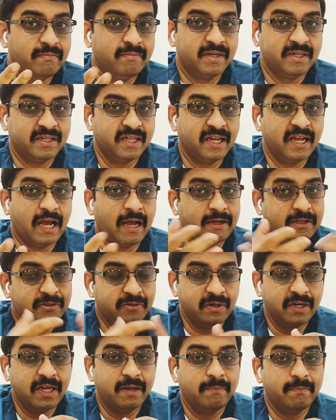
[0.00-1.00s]
but they
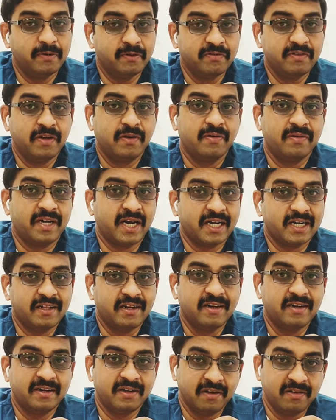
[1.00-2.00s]
actually improve the
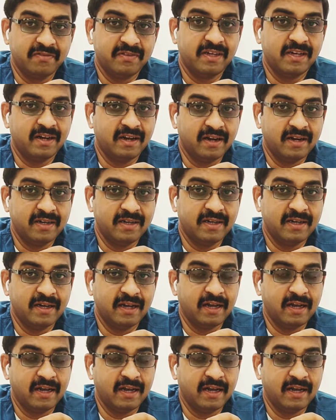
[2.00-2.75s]
contractility of the heart